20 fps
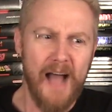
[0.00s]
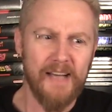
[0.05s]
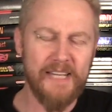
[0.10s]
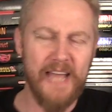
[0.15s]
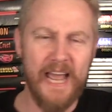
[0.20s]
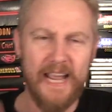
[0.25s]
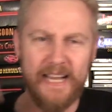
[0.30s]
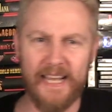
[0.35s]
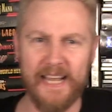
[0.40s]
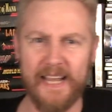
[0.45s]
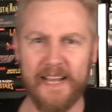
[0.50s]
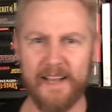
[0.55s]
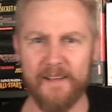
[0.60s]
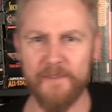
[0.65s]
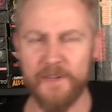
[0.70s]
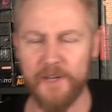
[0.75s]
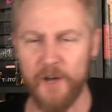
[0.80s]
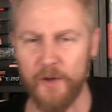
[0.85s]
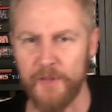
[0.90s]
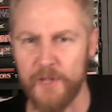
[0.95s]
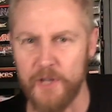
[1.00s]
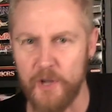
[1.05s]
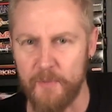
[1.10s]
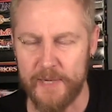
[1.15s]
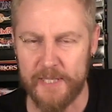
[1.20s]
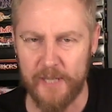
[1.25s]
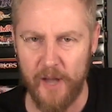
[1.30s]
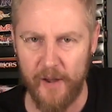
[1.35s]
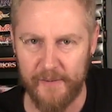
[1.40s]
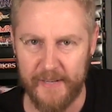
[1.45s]
taking, you know, the
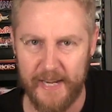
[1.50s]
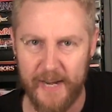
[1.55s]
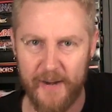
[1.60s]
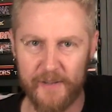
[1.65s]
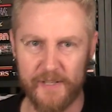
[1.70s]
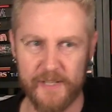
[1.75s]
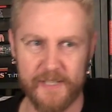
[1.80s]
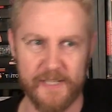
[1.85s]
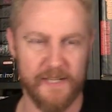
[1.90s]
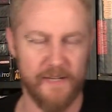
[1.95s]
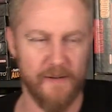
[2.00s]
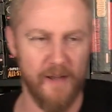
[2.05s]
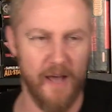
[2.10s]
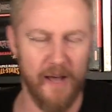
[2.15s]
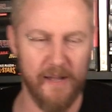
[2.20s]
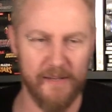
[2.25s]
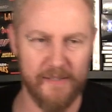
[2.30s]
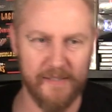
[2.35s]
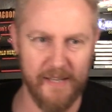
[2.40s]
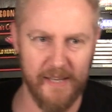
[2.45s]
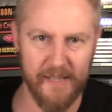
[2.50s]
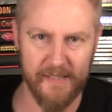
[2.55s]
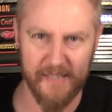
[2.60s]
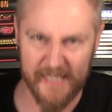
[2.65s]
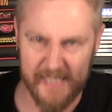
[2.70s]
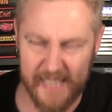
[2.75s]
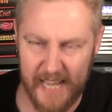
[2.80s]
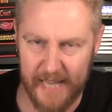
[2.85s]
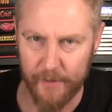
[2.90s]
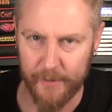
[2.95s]
Ubisoft characters and, and the
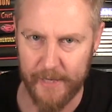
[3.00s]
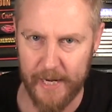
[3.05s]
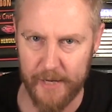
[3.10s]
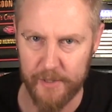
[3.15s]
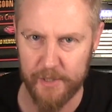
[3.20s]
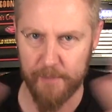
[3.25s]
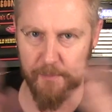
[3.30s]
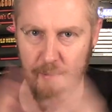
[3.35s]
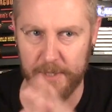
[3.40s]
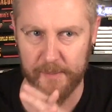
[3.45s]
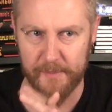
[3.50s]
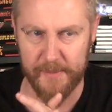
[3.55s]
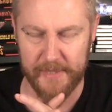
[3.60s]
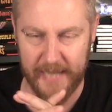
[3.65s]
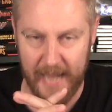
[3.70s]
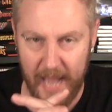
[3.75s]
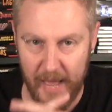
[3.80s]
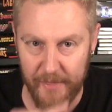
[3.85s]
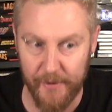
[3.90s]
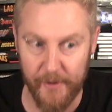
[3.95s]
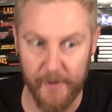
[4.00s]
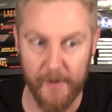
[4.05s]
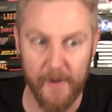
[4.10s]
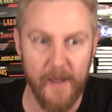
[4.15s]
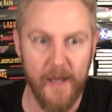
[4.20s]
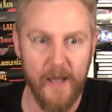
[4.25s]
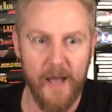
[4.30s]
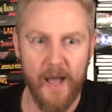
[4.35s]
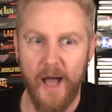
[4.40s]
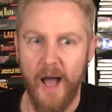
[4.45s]
Nintendo characters and putting them together,
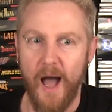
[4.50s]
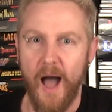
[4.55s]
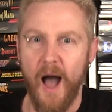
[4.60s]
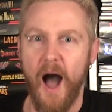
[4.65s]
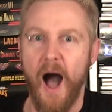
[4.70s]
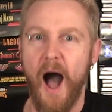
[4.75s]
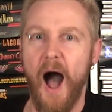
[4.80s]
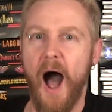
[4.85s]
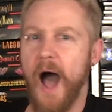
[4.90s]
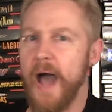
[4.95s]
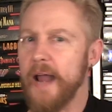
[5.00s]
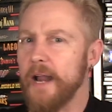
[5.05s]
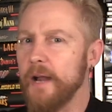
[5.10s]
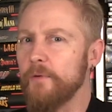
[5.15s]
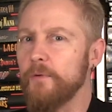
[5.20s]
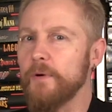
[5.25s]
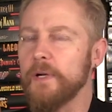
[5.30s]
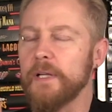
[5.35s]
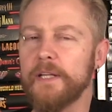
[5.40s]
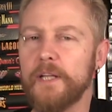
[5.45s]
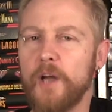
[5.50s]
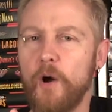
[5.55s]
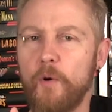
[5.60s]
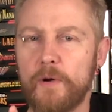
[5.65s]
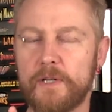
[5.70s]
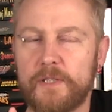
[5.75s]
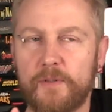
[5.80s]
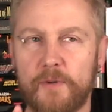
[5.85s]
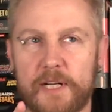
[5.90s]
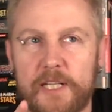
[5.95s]
I didn't really know
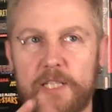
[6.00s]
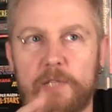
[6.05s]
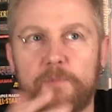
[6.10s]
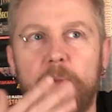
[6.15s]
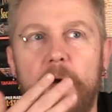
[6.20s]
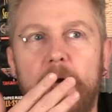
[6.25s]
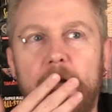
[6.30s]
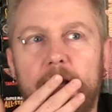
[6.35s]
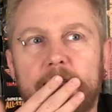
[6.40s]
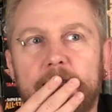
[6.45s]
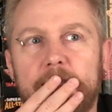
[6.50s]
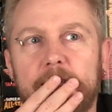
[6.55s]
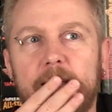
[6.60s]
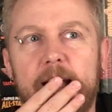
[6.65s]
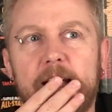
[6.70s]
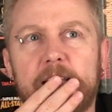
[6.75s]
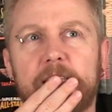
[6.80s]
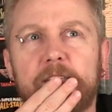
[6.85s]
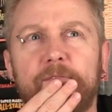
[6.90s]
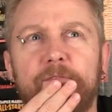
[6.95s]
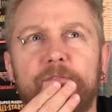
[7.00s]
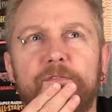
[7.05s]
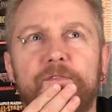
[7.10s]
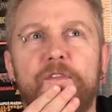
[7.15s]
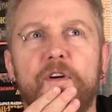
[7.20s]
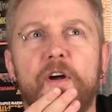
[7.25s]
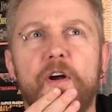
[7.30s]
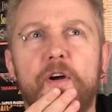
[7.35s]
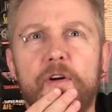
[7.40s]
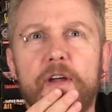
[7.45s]
what to expect. It's
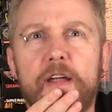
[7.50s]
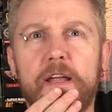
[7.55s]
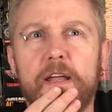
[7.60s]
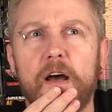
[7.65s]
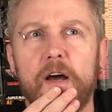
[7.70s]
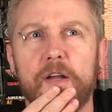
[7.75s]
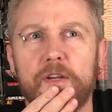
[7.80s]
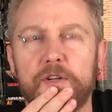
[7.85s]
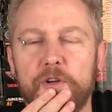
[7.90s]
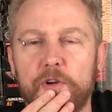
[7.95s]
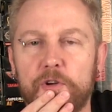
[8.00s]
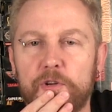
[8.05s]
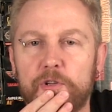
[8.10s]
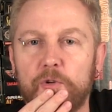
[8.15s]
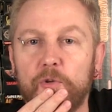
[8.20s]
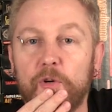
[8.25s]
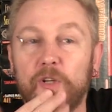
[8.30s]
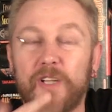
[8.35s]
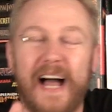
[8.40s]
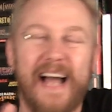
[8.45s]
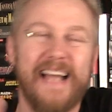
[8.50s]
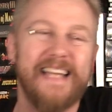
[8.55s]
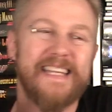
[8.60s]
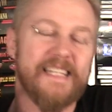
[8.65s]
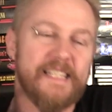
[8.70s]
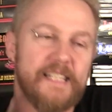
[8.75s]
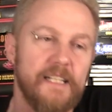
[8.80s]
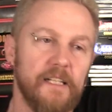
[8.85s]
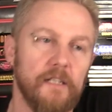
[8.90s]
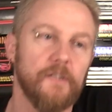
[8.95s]
very unusual. I
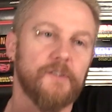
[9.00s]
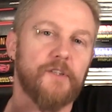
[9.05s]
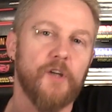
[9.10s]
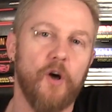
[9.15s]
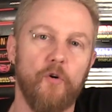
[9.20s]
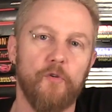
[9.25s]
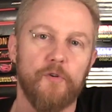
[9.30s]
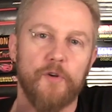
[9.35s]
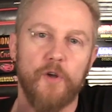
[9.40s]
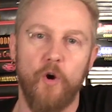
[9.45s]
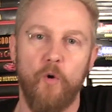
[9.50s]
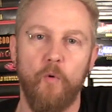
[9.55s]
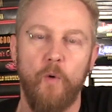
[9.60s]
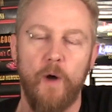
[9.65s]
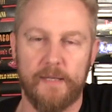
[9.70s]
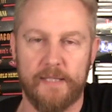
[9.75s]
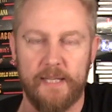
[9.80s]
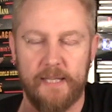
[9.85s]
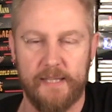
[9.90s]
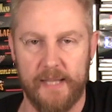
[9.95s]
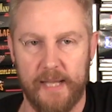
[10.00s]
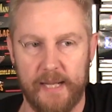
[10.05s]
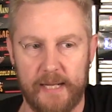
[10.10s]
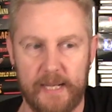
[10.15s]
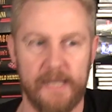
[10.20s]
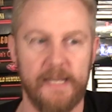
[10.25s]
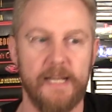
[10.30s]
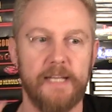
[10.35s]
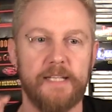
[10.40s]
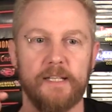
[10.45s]
still don't know what to think.
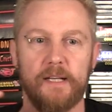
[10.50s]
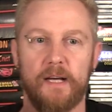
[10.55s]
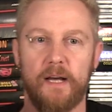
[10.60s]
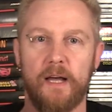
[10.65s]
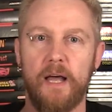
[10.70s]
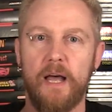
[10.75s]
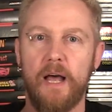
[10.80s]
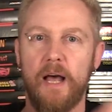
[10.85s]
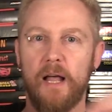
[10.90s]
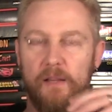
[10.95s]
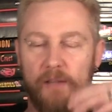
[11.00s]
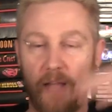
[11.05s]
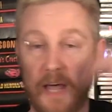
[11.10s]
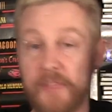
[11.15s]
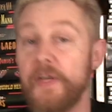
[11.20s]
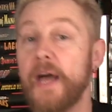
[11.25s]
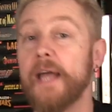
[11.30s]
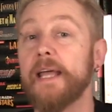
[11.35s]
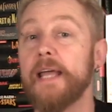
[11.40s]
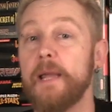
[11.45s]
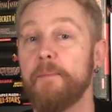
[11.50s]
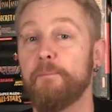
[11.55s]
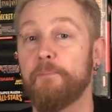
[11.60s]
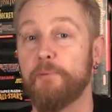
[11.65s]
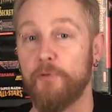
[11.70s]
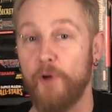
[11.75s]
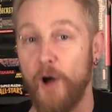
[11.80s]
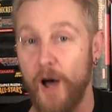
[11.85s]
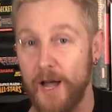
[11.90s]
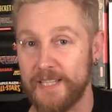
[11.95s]
I need to let that game
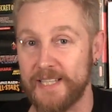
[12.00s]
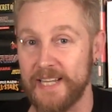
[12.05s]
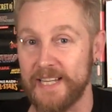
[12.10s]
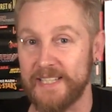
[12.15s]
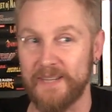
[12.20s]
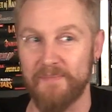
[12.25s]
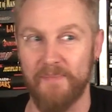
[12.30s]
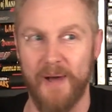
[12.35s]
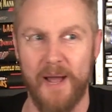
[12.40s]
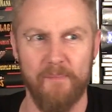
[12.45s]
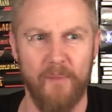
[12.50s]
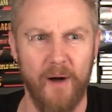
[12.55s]
process in my